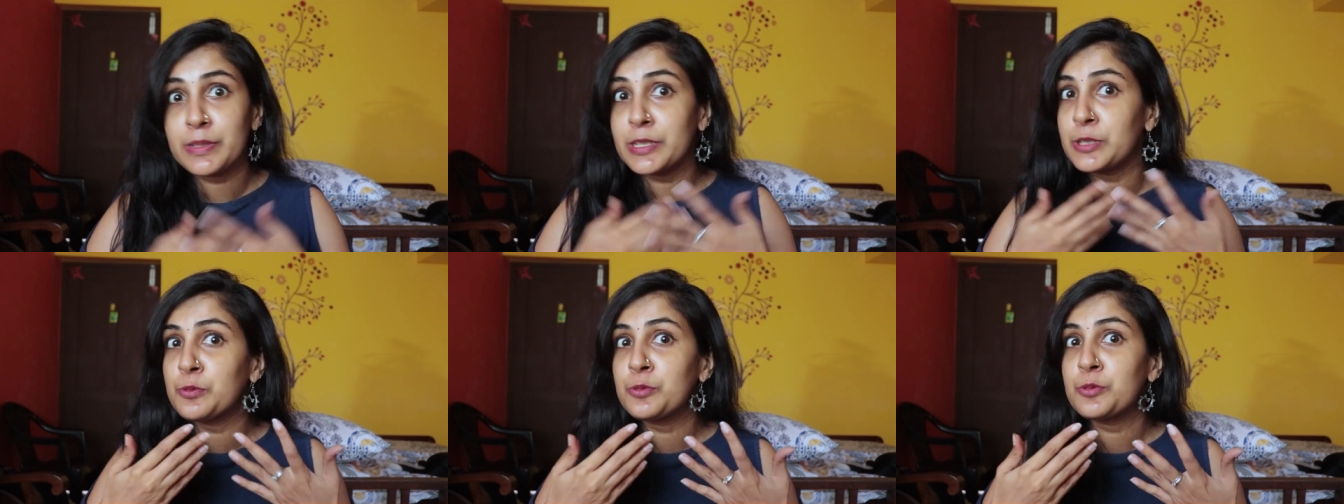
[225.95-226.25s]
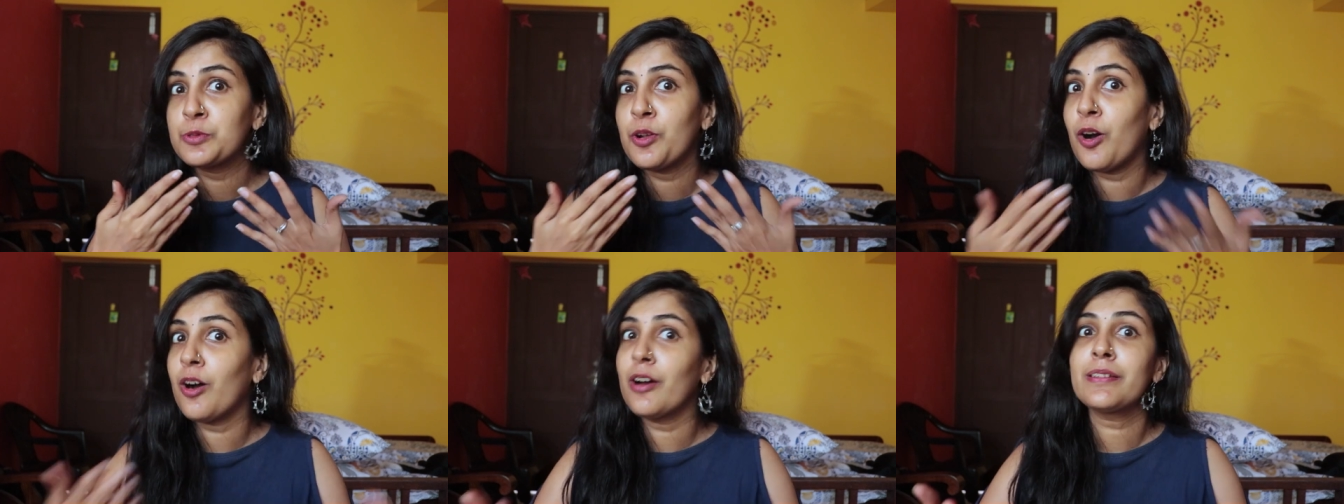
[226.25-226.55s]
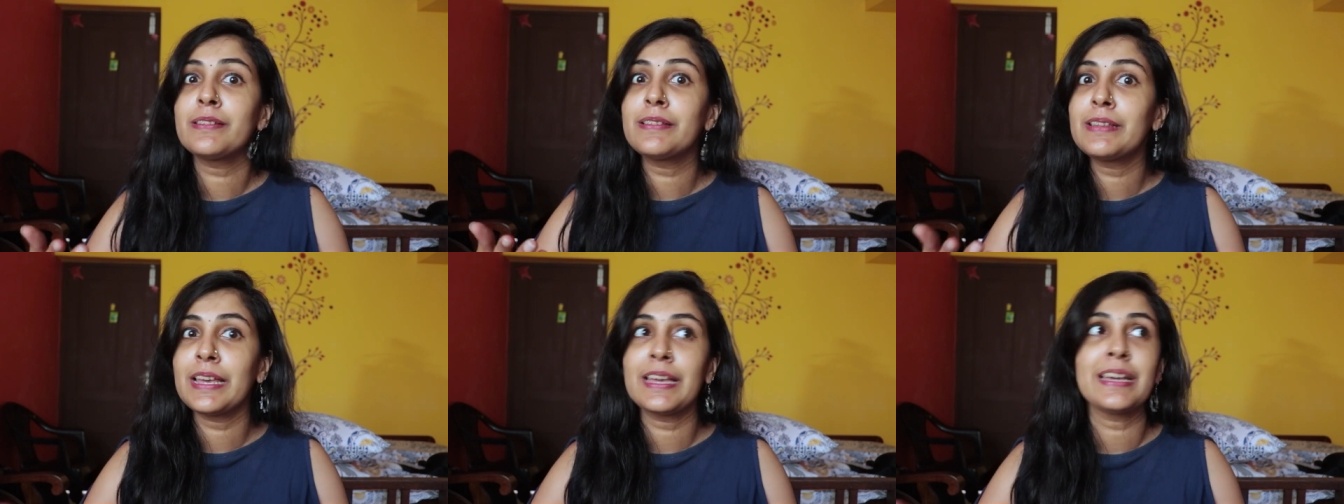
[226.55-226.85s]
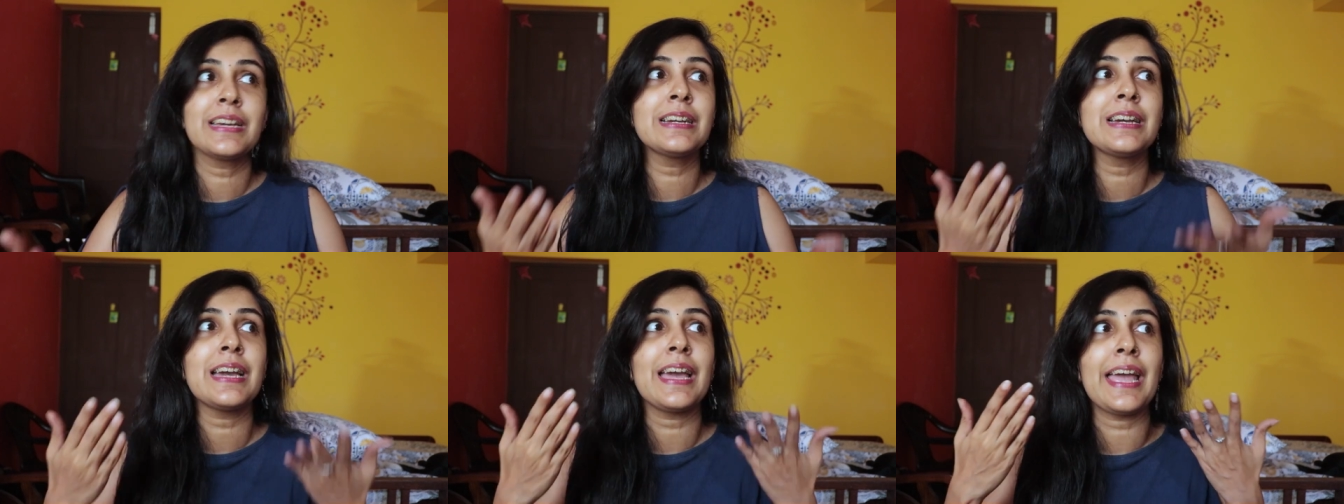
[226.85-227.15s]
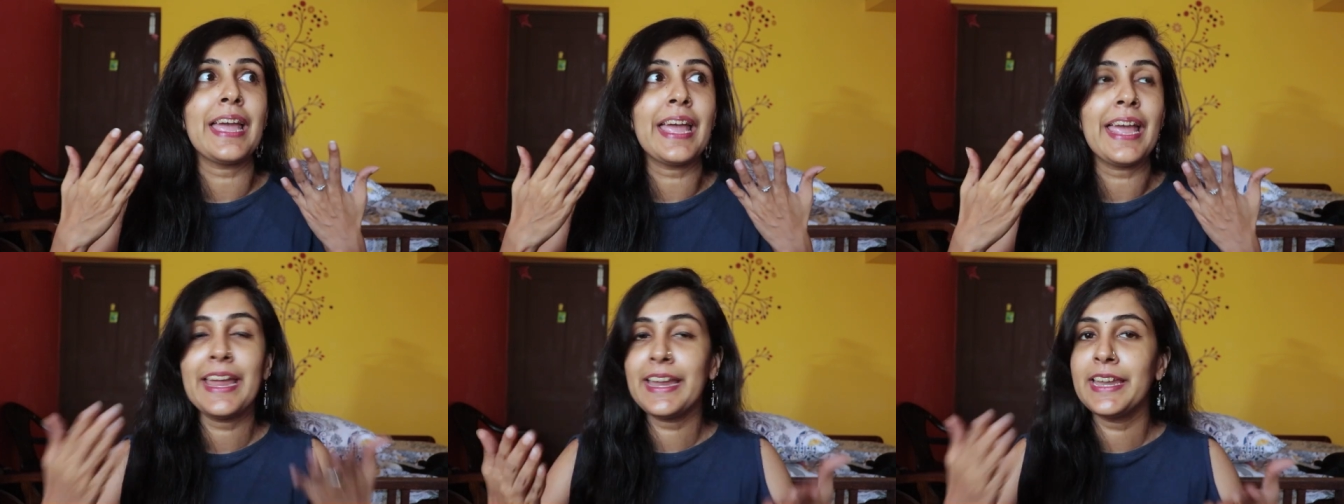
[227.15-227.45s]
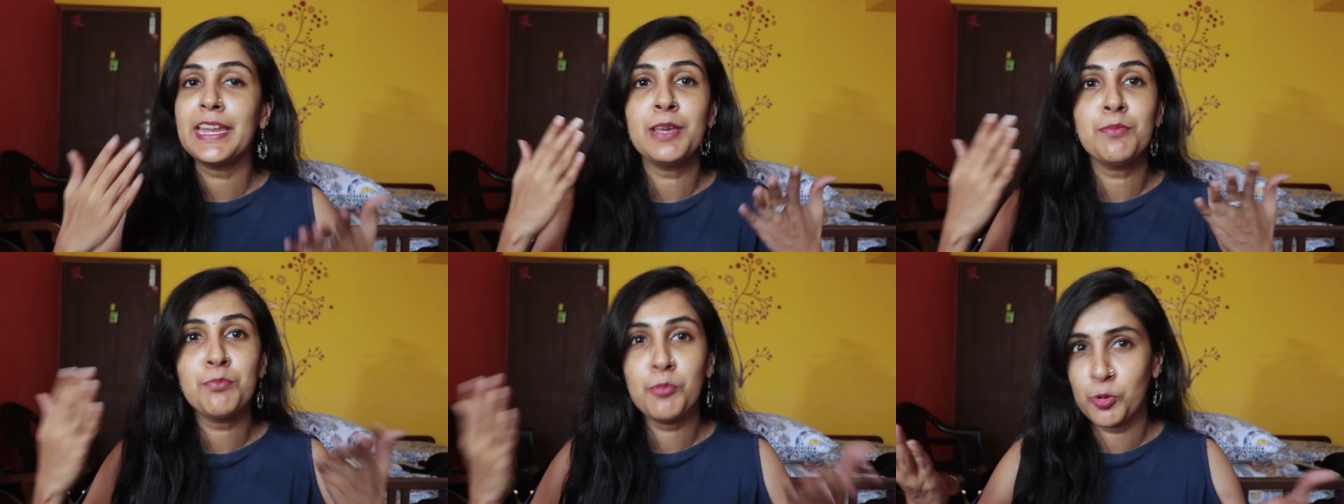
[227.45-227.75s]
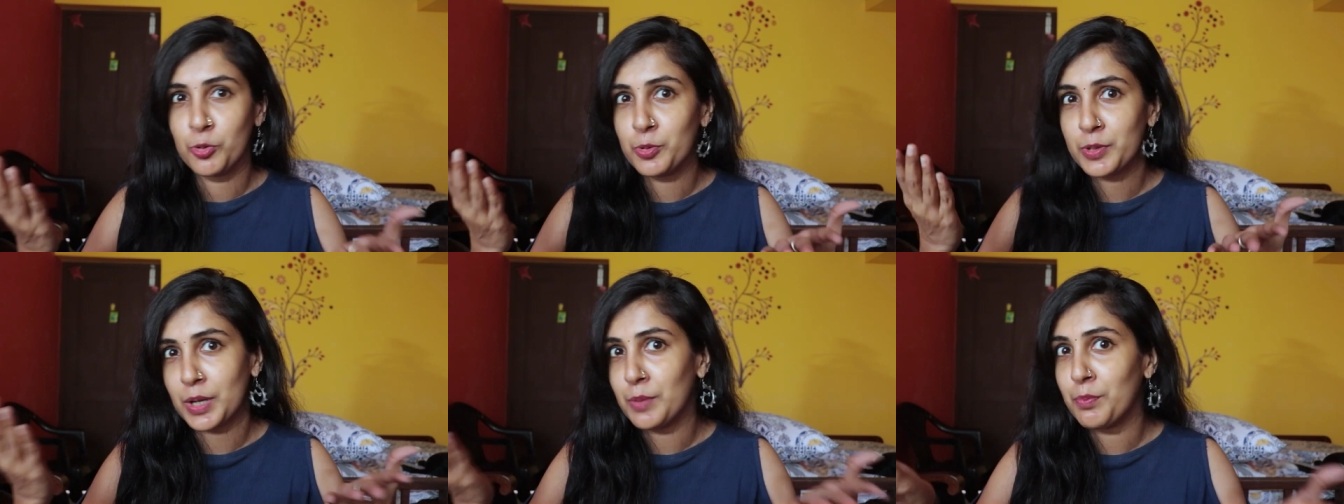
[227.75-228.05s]
We do not think any
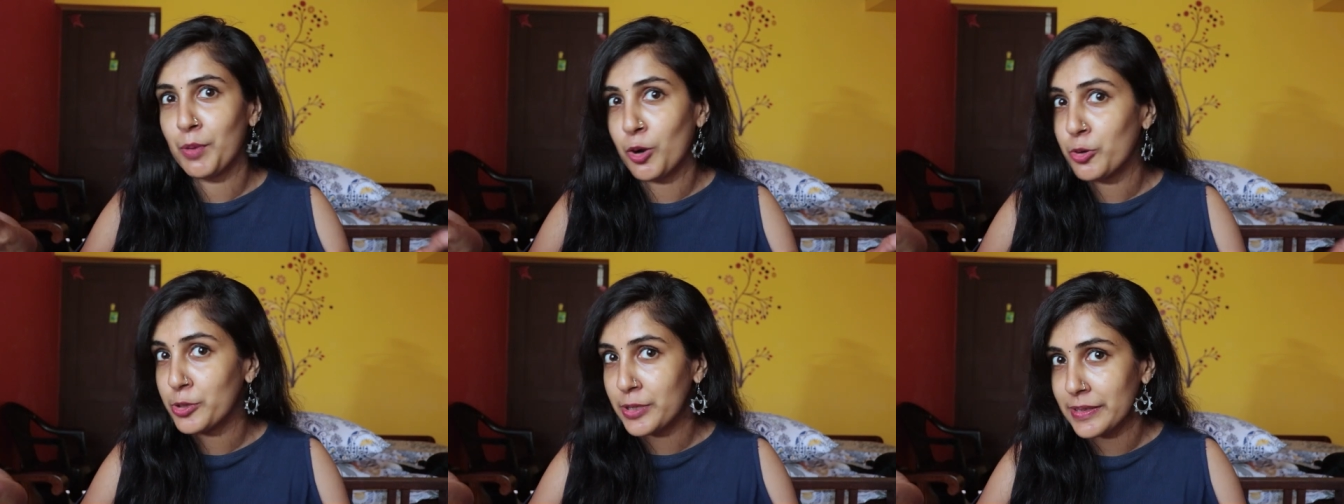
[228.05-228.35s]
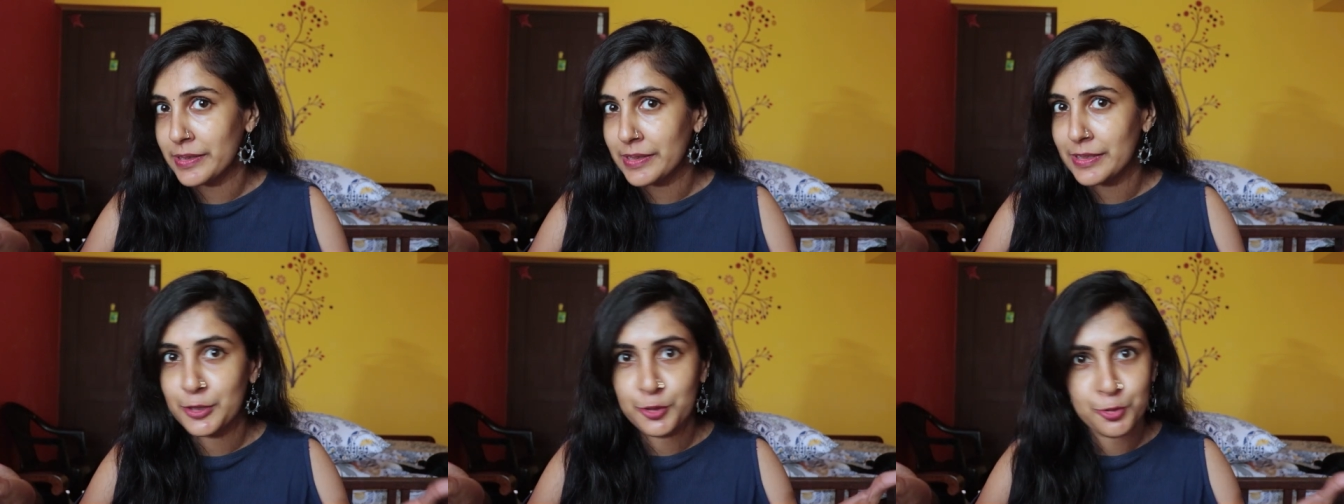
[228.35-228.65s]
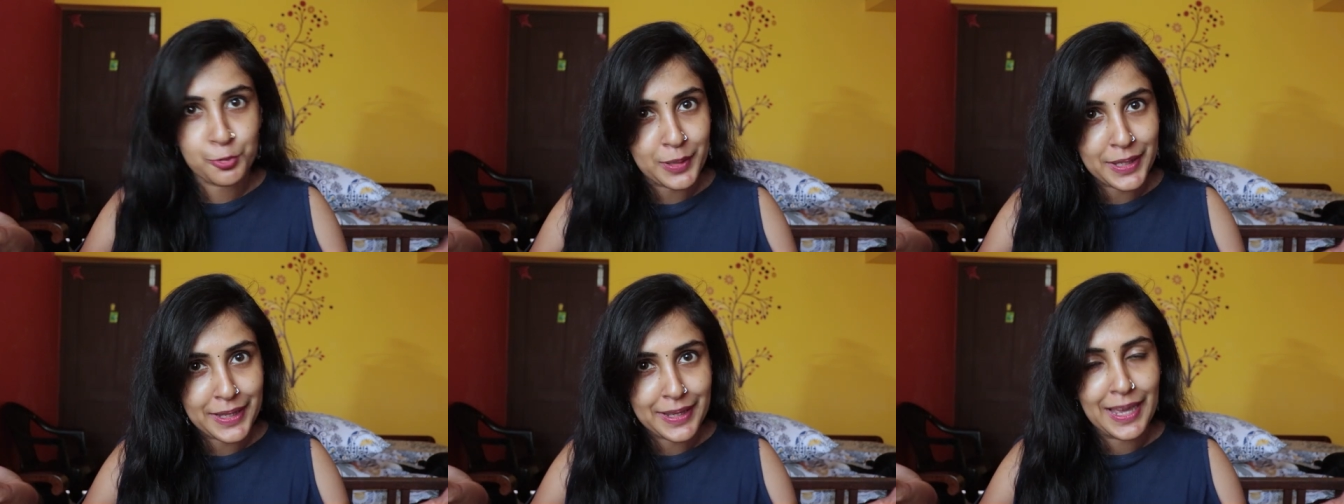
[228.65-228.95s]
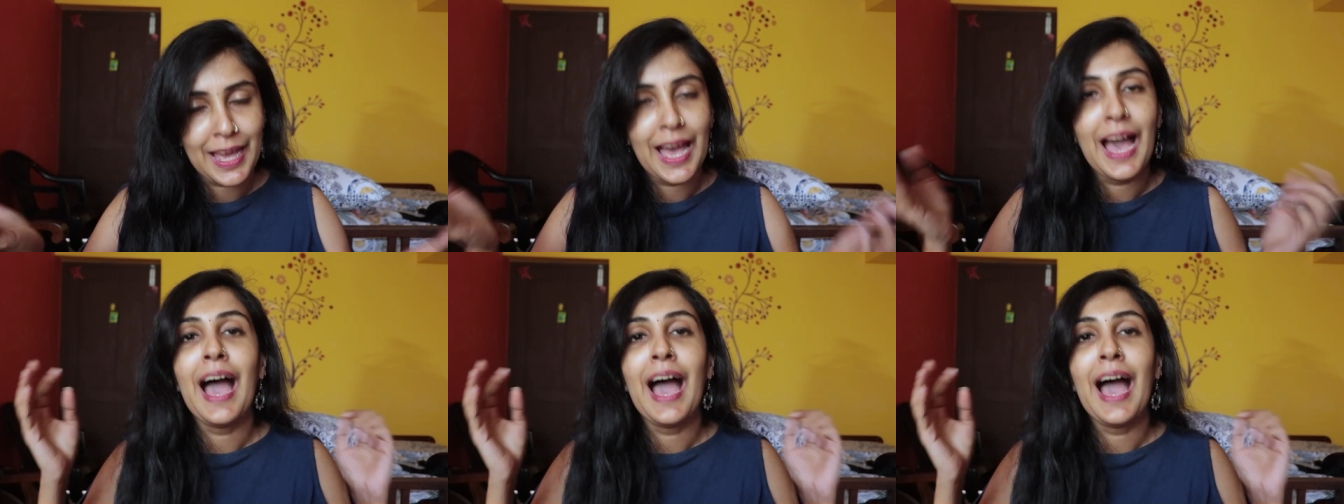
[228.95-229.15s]
more about it, do we?